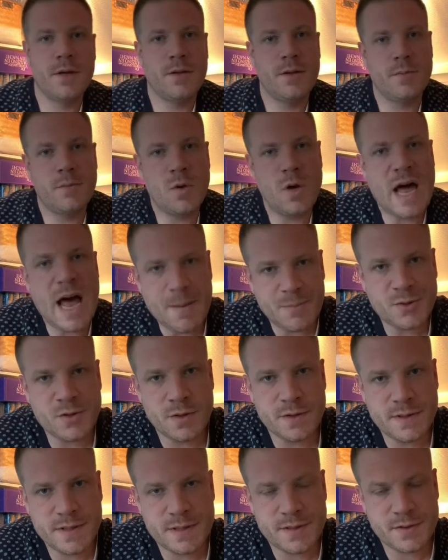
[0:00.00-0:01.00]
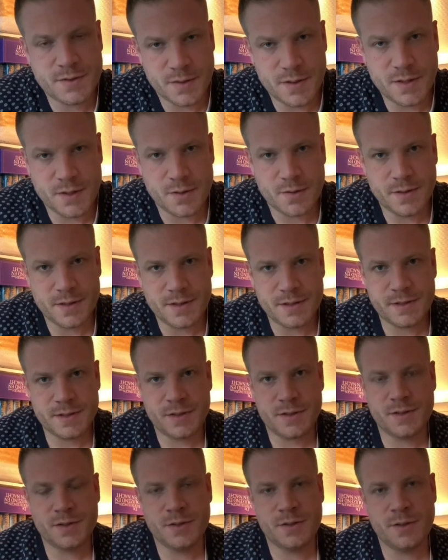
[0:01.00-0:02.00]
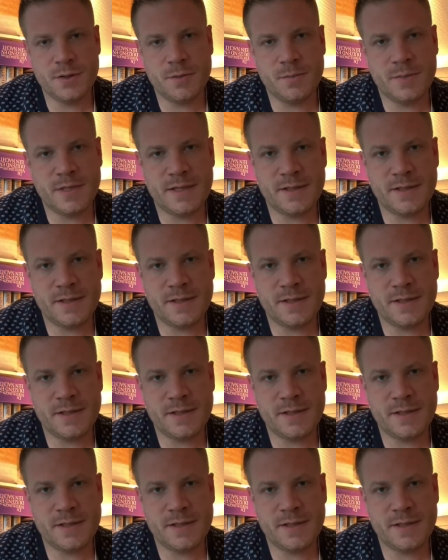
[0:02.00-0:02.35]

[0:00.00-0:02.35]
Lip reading: The more absolutist theories assume